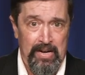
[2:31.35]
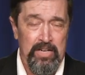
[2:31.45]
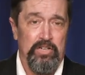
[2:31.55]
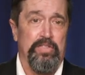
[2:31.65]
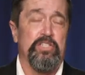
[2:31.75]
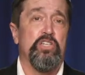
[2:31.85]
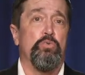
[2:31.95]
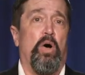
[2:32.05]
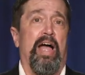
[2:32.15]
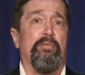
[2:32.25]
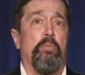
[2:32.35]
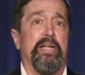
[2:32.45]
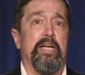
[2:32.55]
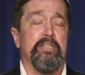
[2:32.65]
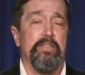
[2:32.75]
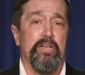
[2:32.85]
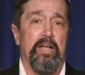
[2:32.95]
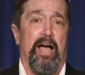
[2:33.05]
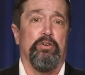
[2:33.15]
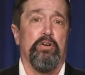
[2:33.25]
So, this is why when we get to the
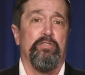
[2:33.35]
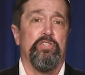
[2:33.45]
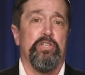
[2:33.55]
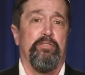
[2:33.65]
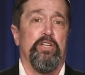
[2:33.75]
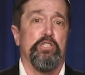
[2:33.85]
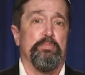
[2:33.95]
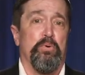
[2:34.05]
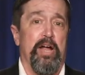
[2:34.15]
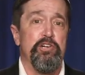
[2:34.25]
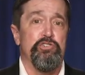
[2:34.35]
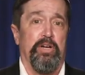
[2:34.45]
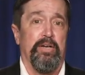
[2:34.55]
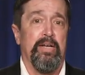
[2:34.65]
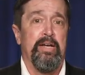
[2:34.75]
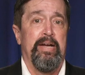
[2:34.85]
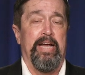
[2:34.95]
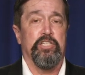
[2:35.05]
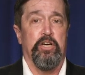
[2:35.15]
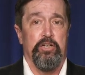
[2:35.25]
doctrine of, inspiration,
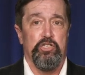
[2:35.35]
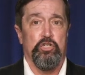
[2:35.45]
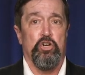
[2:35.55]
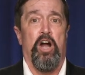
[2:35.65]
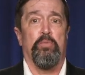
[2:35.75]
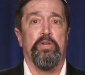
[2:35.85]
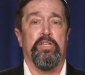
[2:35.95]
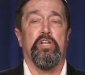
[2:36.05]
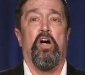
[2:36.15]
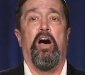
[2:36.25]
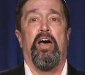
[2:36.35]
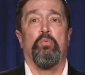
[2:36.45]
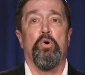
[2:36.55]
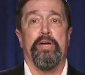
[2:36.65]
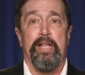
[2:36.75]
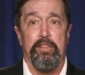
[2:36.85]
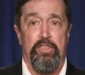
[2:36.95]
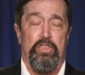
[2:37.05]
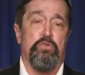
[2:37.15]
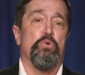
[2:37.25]
it's going to start with God working
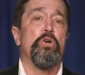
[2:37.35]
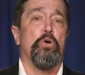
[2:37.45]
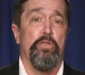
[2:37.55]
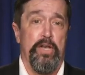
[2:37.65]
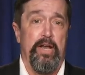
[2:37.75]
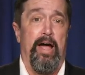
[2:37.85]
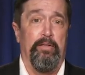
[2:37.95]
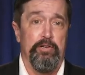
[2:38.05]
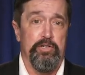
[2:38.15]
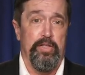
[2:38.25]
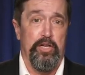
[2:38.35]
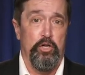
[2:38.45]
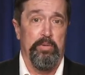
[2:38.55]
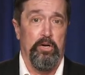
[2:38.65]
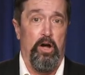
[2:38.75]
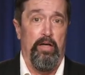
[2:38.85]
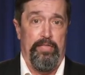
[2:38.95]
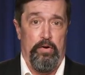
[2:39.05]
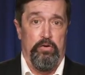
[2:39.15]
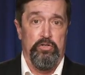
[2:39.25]
through the knowledge of the human
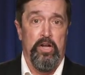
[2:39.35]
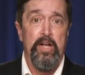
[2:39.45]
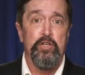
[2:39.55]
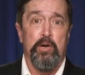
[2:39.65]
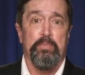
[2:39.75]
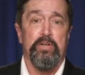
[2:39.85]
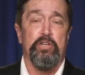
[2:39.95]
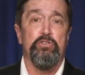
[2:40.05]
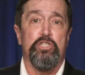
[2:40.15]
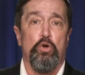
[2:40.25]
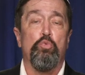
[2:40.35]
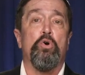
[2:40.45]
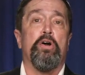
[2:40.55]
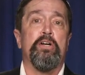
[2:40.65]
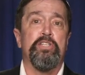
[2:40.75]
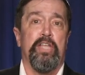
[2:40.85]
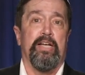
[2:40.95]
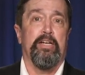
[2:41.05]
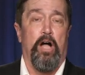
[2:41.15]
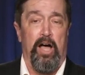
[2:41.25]
authors to produce the words
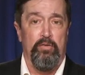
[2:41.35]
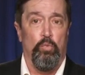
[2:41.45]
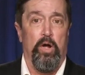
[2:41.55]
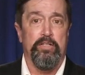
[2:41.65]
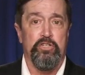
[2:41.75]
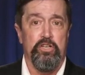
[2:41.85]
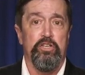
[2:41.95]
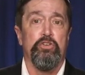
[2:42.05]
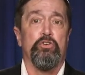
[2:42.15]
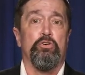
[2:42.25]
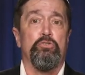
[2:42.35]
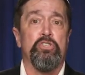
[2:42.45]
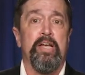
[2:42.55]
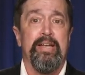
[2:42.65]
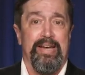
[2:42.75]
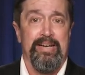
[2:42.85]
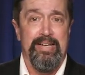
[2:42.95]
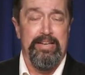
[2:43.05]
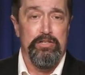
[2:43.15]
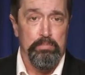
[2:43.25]
that God wants to use in
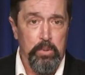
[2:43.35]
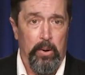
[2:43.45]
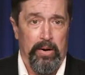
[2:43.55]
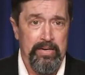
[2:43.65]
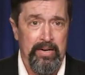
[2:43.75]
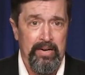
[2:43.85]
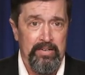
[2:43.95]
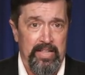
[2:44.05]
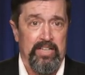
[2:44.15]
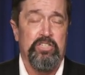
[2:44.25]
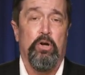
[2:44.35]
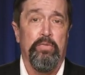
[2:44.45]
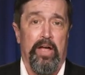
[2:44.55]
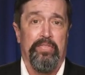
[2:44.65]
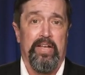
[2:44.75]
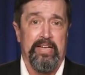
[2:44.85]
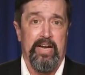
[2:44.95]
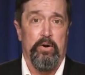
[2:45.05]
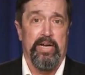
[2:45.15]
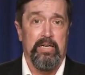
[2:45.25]
his book. That so that they
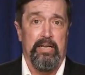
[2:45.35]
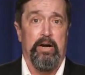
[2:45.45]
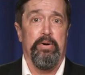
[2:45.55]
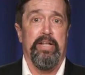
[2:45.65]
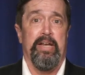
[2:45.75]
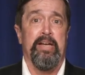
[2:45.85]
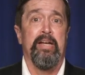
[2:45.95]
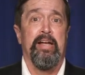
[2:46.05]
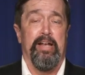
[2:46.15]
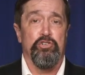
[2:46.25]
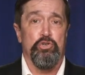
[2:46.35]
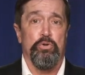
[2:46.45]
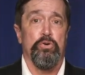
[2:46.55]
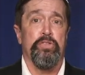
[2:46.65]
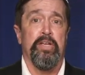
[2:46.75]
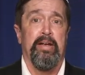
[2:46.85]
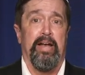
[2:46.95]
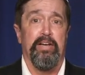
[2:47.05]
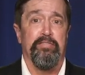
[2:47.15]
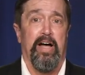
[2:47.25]
carry clarity and truth
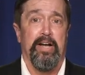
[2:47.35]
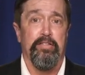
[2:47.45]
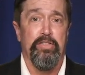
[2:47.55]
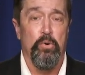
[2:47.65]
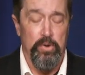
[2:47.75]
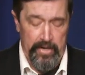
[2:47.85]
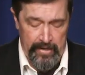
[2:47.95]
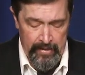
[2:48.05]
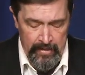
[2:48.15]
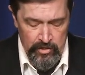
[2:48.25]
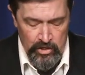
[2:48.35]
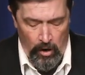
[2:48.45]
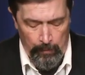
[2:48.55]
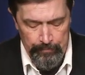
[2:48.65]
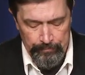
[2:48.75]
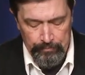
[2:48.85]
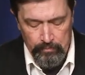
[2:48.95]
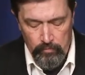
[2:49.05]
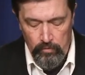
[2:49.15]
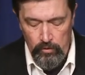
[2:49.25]
and divine authority. So,
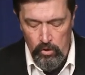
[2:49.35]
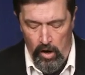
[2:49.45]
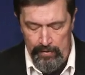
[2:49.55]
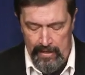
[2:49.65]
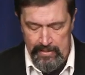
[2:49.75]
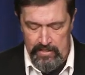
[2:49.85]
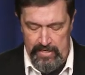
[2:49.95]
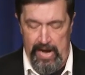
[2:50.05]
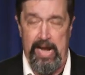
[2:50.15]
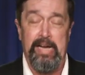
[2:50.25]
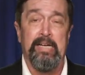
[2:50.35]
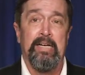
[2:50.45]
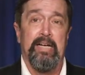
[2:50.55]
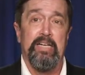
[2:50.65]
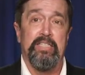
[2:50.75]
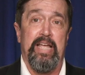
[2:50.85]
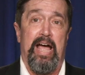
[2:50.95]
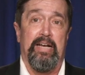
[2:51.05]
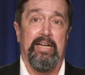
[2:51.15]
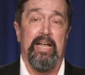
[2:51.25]
all that to say is
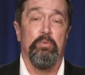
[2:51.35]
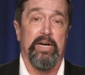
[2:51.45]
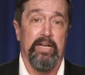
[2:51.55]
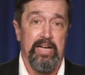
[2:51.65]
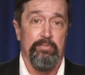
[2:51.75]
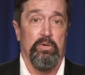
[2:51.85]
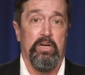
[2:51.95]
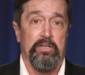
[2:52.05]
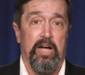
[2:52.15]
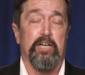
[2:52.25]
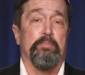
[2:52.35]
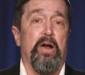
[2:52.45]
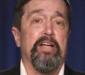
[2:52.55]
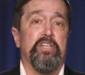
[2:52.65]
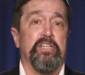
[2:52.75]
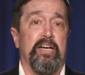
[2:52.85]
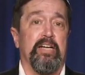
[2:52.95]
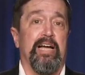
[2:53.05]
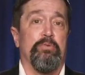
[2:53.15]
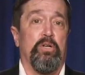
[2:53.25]
that again we're going to cover uh, dr price is going to
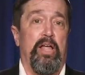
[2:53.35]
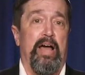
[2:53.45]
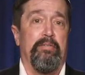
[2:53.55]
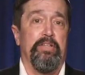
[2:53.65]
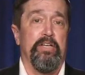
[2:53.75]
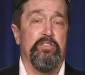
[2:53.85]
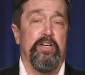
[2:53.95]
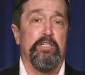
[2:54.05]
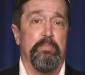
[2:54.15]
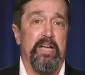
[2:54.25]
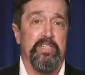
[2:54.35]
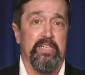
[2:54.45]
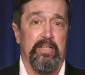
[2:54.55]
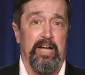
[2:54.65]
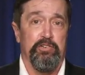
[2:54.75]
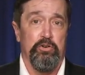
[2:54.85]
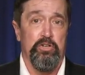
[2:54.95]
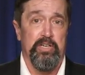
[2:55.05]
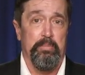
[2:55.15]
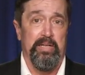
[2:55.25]
cover a lot of this in his basic
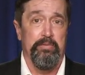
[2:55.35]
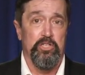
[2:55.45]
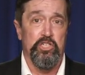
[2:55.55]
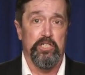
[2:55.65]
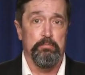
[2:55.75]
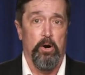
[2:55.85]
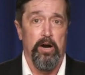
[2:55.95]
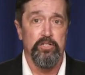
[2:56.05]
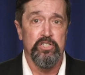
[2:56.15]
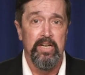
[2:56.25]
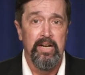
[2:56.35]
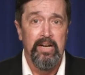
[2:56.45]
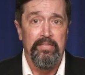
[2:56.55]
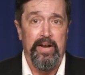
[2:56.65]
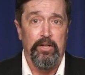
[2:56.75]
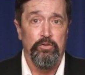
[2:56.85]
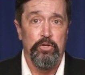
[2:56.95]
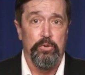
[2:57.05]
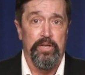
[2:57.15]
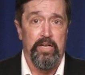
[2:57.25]
lectures i believe it's six parts that he'll
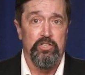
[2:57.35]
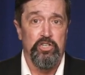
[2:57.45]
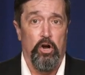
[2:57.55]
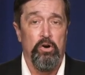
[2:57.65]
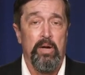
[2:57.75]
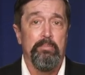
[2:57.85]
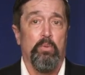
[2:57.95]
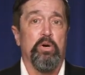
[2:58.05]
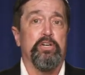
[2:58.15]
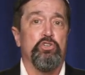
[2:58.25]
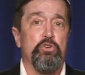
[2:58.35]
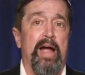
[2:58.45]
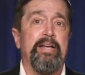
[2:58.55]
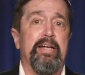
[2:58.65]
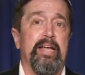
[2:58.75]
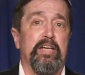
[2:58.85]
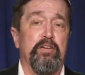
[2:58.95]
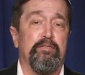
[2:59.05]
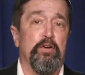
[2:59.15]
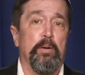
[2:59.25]
do this so but we're trying to get
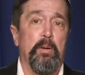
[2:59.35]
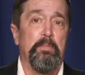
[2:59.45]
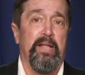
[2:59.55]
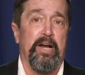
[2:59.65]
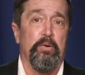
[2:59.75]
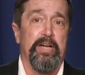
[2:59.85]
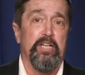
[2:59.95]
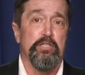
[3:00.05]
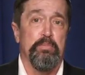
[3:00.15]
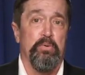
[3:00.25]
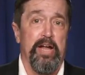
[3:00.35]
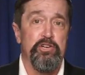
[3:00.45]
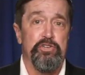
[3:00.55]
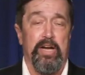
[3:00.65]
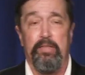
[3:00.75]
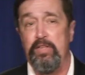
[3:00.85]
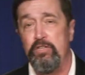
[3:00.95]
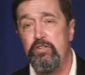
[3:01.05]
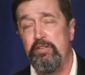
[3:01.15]
to verbal plenary inspiration and this is